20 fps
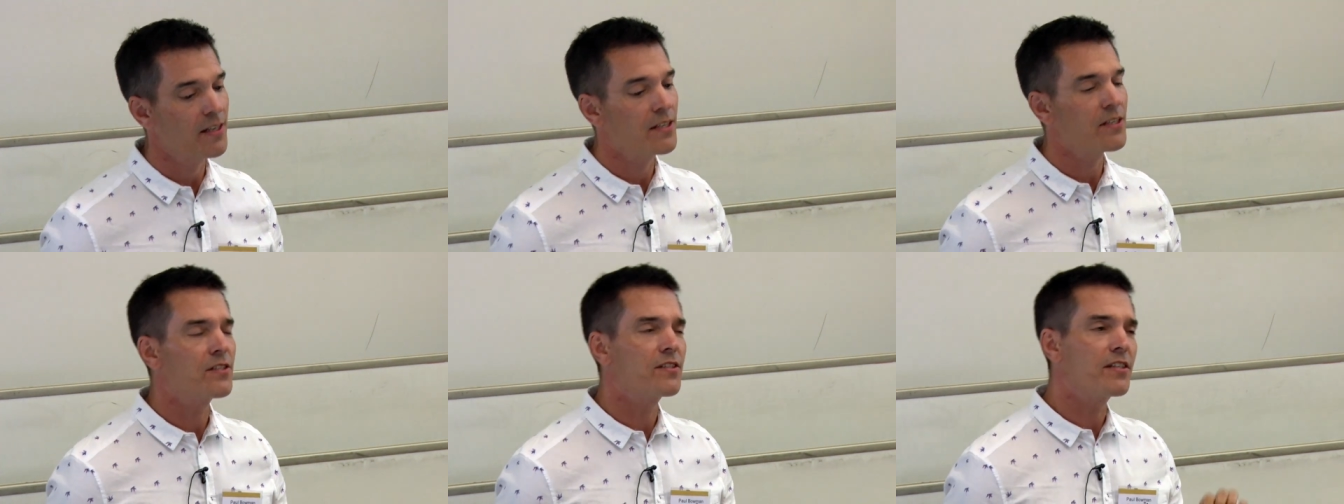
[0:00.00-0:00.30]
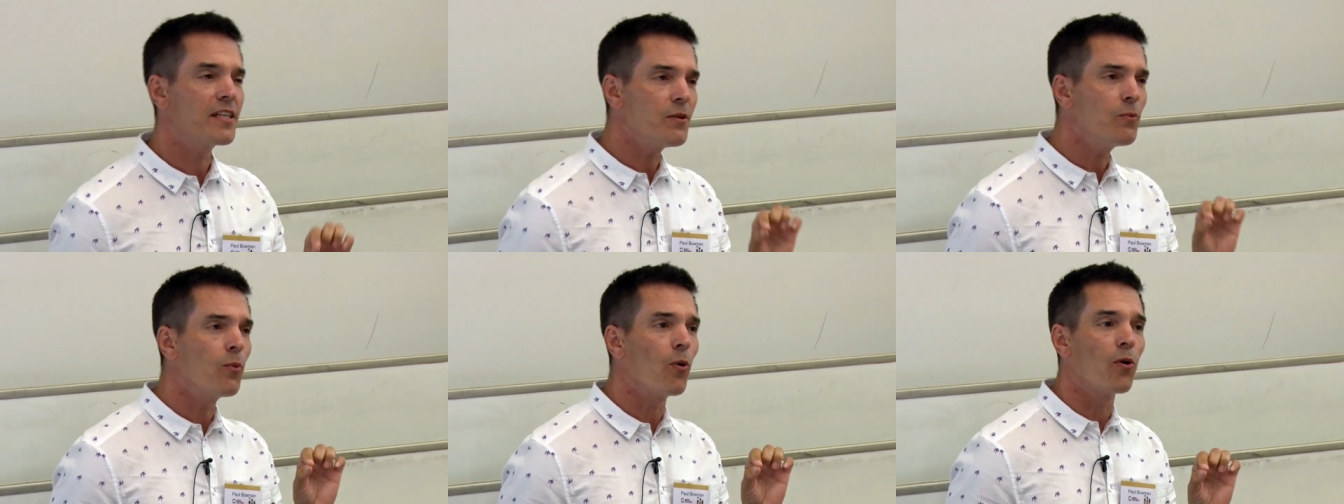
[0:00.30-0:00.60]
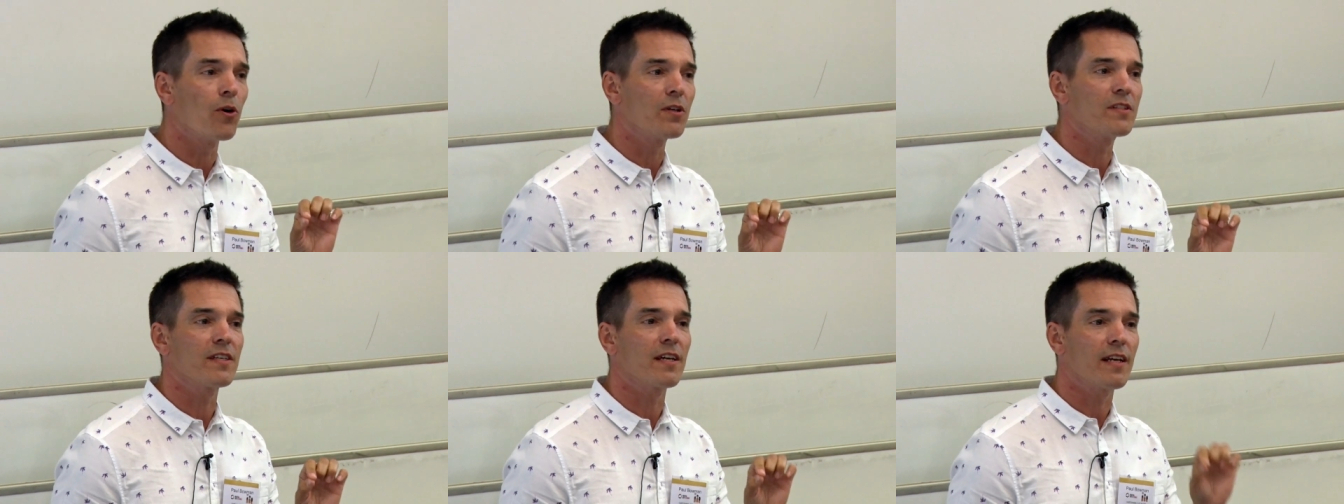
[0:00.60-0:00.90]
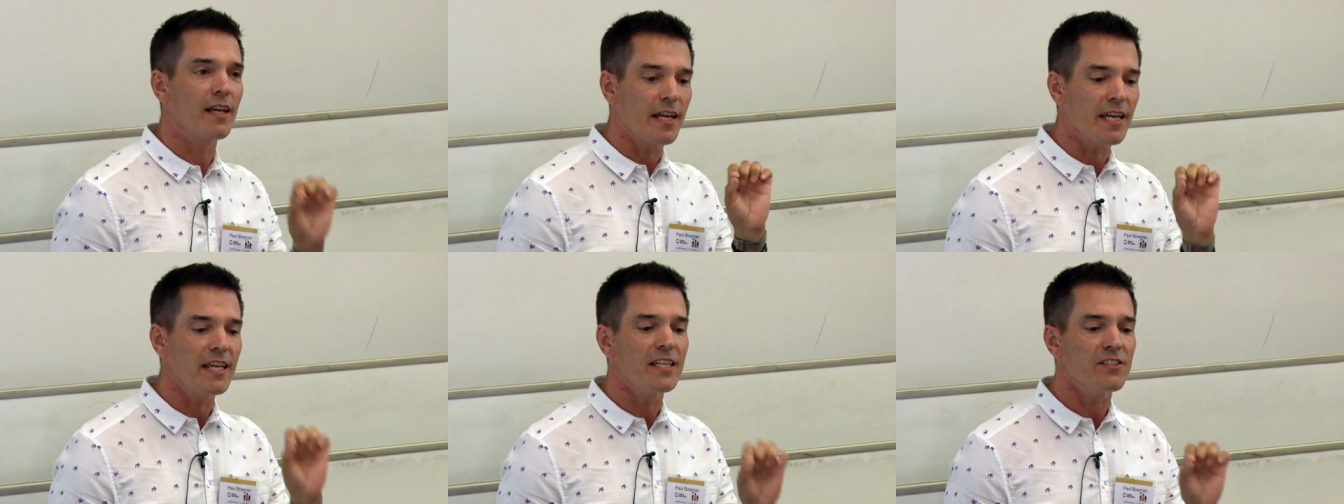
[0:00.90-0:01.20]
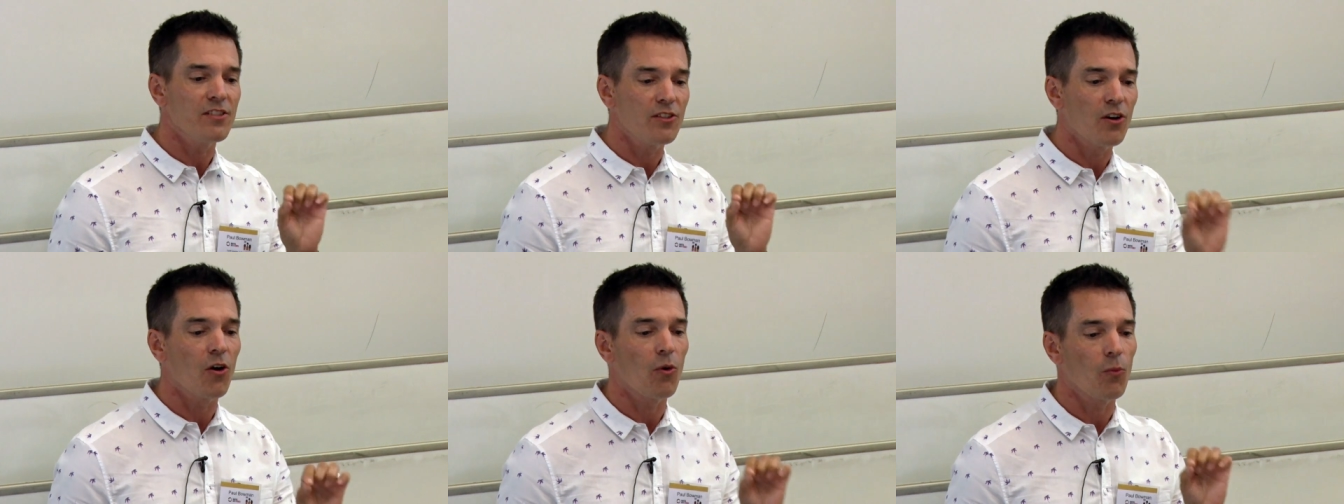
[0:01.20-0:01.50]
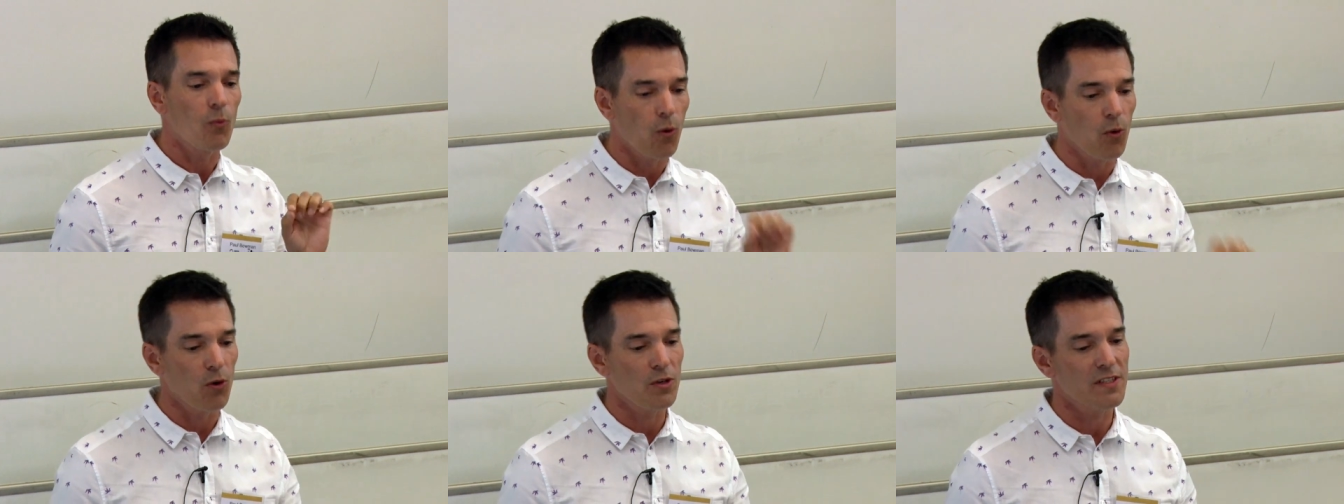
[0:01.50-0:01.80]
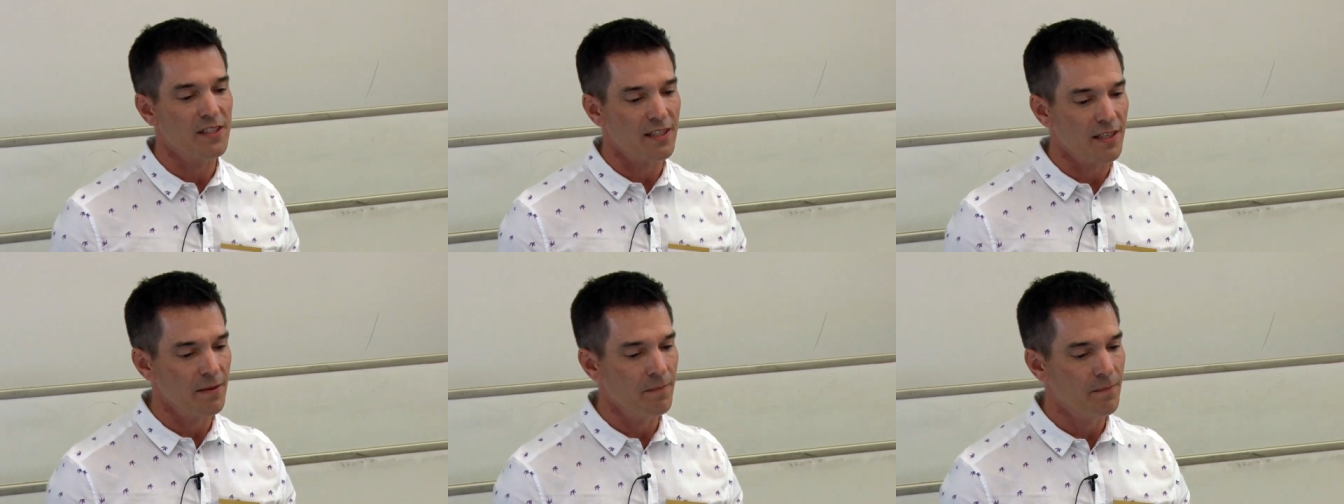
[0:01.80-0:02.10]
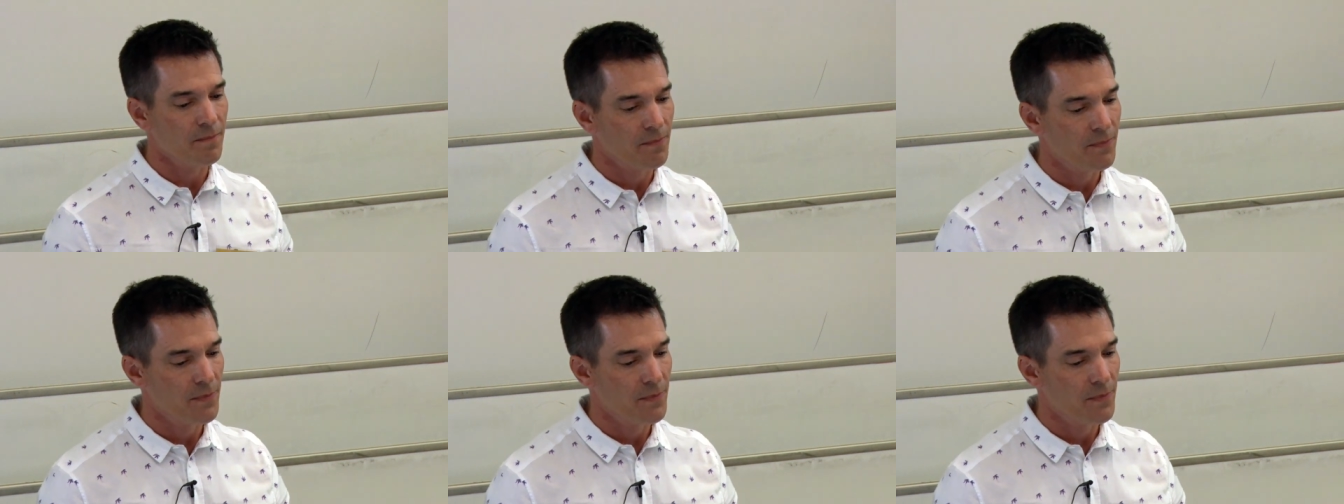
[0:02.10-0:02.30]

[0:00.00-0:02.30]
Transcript: seawater is not water.